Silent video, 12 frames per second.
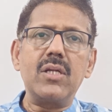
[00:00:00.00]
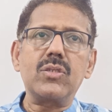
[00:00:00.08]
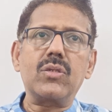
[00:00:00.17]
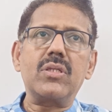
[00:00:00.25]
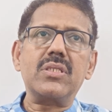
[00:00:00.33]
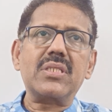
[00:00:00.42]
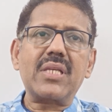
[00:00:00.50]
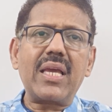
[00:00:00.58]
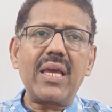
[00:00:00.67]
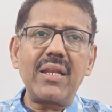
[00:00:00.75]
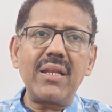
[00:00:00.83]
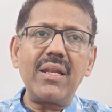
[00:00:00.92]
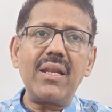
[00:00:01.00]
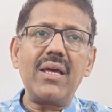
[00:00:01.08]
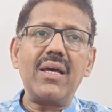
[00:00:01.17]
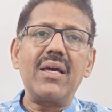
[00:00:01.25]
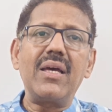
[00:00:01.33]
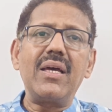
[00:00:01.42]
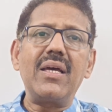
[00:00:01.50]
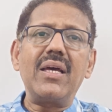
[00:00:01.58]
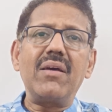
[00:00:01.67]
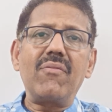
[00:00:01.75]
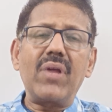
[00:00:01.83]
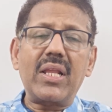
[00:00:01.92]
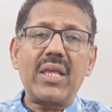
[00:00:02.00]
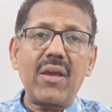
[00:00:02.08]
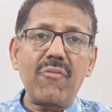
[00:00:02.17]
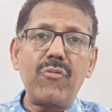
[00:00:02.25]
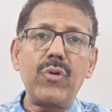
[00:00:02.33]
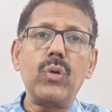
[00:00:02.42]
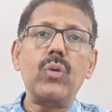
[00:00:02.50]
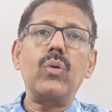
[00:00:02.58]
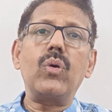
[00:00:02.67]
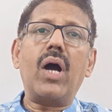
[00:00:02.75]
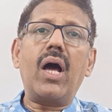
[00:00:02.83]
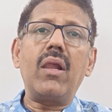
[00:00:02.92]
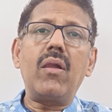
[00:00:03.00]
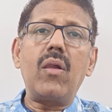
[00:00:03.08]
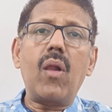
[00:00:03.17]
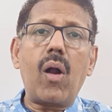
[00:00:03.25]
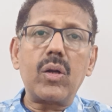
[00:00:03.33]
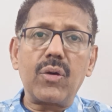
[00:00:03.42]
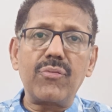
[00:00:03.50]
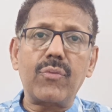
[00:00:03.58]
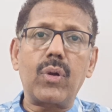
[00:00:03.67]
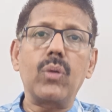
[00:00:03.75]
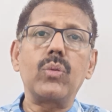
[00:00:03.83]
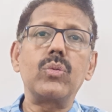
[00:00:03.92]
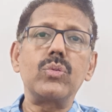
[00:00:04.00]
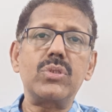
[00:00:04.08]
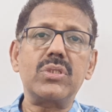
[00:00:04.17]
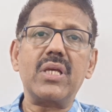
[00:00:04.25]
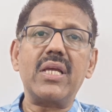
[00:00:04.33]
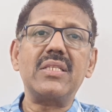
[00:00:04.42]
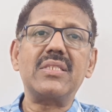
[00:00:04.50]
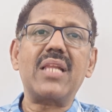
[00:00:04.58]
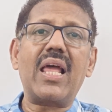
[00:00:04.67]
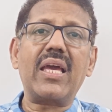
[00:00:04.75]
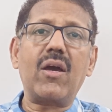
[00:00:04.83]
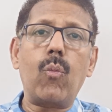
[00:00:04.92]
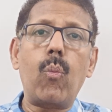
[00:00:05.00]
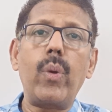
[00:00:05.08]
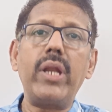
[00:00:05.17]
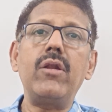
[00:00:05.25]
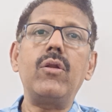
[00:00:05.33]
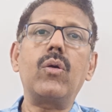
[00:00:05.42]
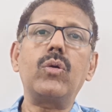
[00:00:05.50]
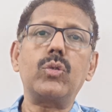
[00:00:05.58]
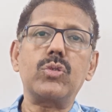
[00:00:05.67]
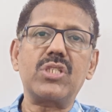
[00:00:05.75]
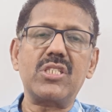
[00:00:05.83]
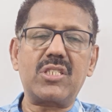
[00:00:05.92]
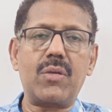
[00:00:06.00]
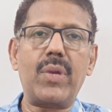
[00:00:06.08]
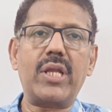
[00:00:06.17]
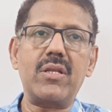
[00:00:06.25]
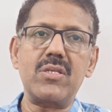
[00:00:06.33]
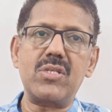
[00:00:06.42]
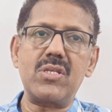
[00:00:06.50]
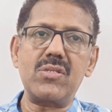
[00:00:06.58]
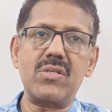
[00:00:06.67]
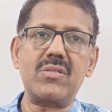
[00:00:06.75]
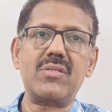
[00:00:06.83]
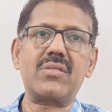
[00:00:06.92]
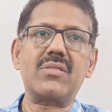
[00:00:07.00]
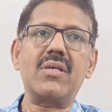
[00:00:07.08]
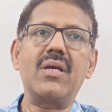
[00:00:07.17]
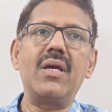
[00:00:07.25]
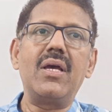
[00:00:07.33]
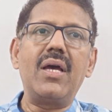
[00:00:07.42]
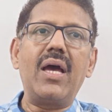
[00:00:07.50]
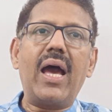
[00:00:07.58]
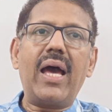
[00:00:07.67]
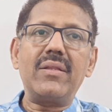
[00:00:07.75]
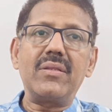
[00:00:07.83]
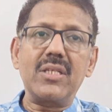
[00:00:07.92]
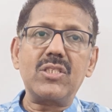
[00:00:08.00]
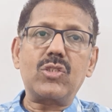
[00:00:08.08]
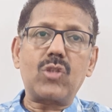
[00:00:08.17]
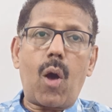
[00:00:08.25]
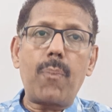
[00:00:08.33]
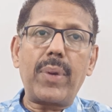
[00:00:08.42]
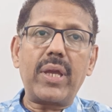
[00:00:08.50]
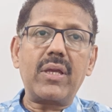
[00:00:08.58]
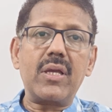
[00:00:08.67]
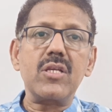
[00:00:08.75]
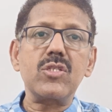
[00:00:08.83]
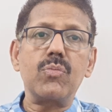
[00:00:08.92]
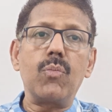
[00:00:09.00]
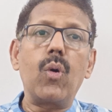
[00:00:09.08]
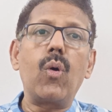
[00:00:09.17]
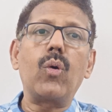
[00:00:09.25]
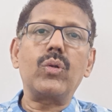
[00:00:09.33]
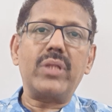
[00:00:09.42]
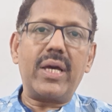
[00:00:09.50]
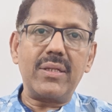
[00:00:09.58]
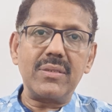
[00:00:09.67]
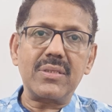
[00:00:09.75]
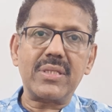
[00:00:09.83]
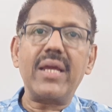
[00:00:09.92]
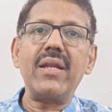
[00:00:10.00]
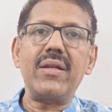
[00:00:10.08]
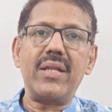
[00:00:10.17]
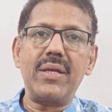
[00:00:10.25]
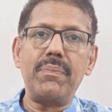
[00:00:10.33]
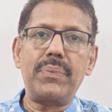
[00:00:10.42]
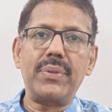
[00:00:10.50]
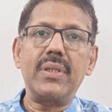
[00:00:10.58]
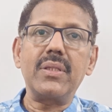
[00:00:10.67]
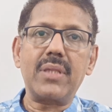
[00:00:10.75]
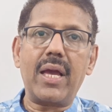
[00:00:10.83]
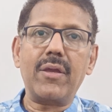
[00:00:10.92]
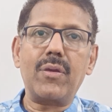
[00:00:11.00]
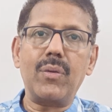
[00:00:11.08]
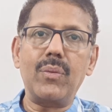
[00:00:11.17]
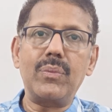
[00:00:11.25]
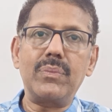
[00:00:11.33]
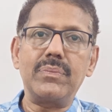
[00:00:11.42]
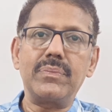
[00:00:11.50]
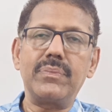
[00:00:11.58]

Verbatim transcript: So the skin will give you a lot of clues. It's like a window to systemic diseases. And this topic is more than skin deep. Thank you.